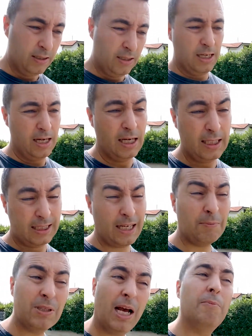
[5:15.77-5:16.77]
uh,
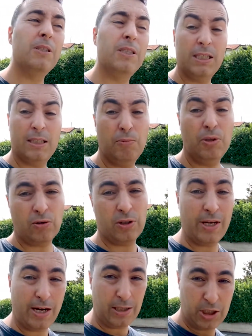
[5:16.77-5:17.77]
sometimes it is because
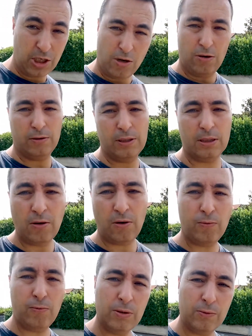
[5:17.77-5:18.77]
they are jealous
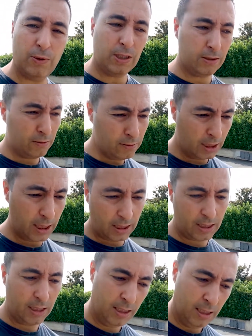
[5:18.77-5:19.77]
of what we are doing
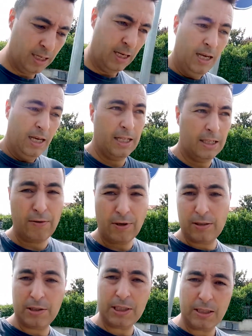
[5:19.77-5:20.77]
and the
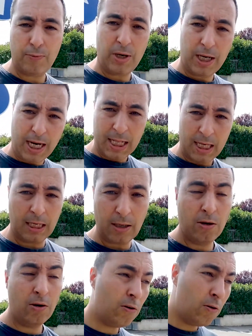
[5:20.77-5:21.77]
results that we are getting
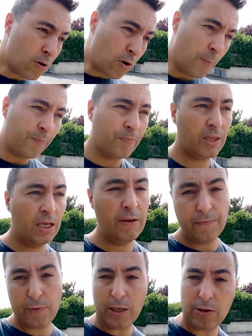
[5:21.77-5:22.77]
or
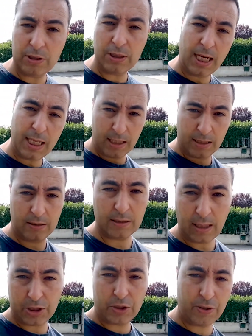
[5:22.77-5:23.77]
if you are not getting
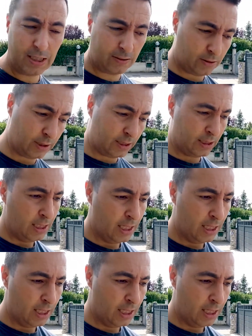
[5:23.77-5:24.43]
such results